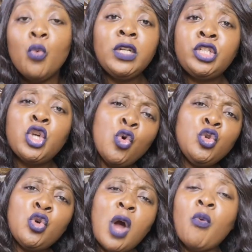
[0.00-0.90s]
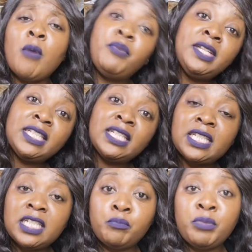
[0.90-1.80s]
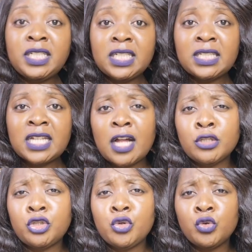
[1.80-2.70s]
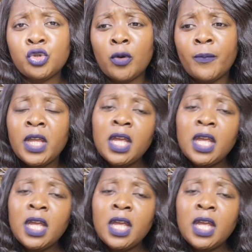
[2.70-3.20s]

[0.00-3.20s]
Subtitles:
We told you our business is business as usual.